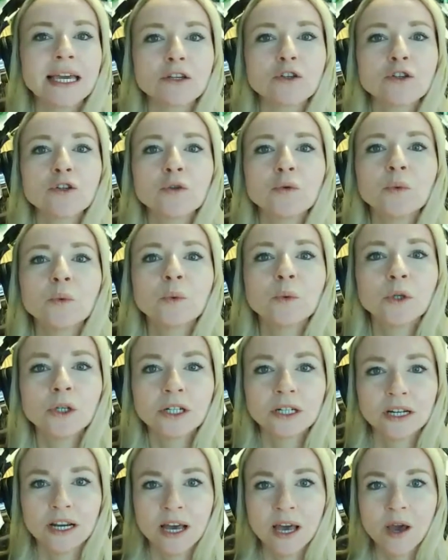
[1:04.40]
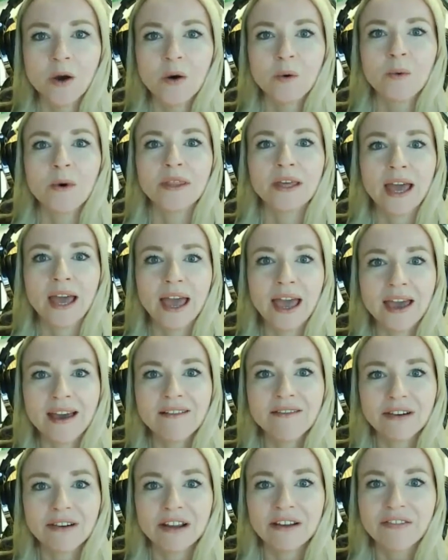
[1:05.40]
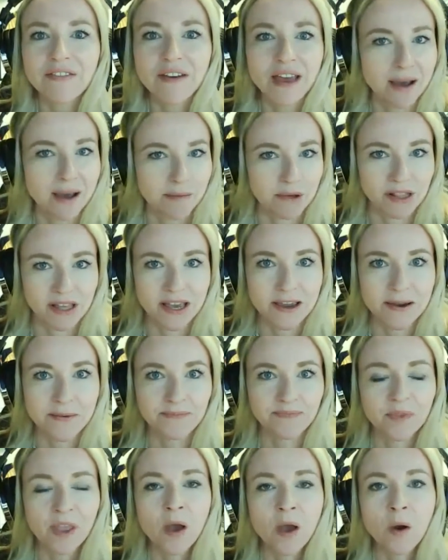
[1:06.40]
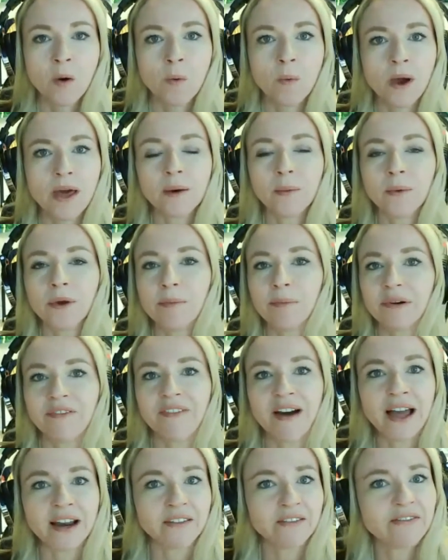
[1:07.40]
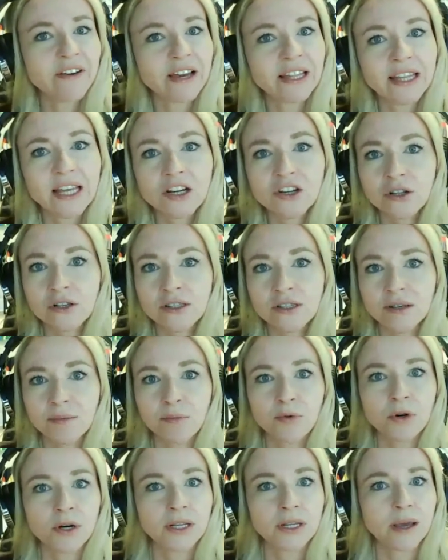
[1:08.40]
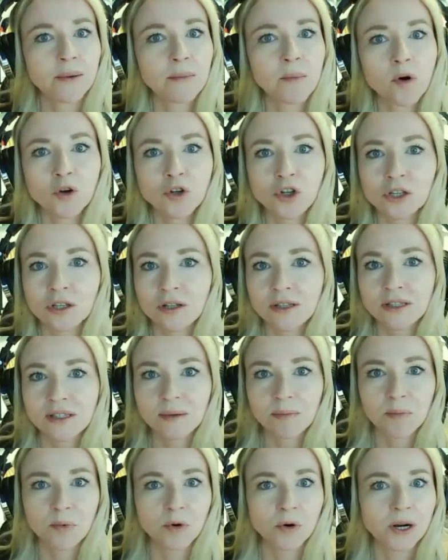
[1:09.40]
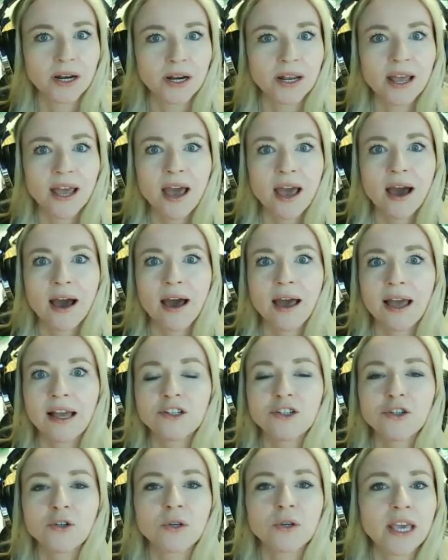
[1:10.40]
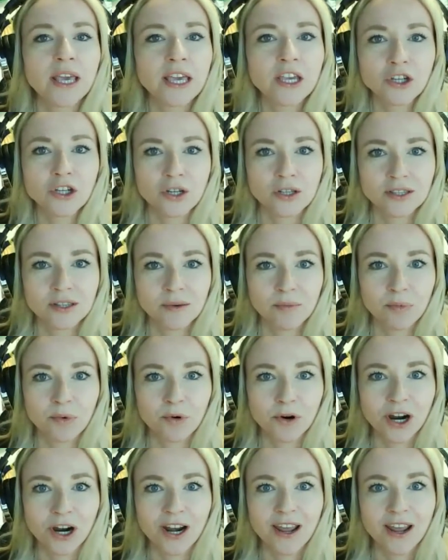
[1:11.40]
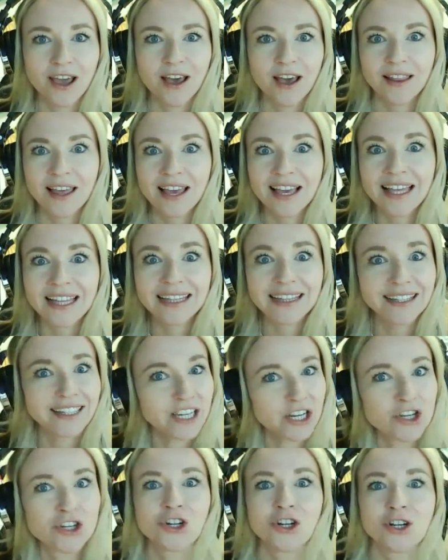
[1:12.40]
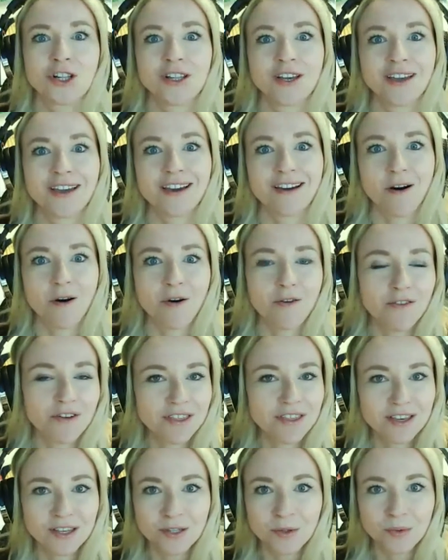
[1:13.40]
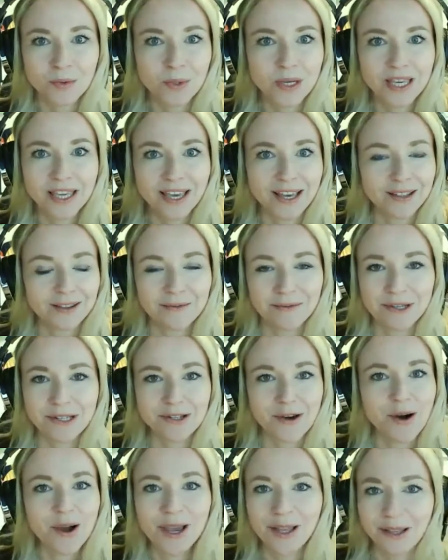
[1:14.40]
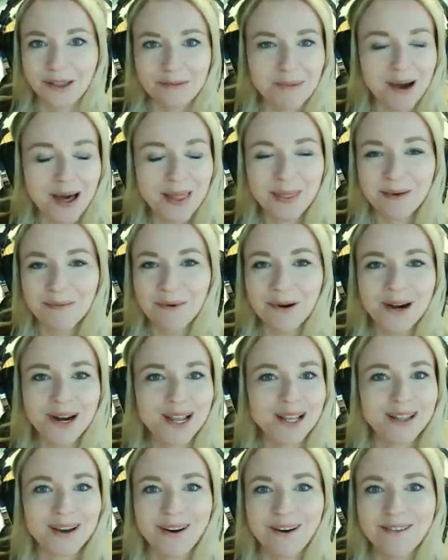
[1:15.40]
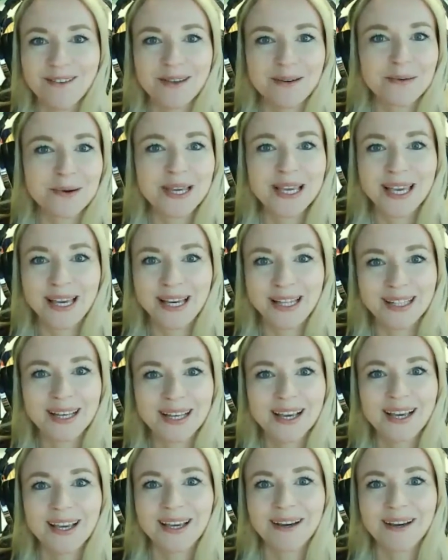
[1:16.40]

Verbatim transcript: get to work with every family whether we're providing financial support, emotional support, education support. Like literally over this weekend, we're talking on the Monday morning, over the weekend,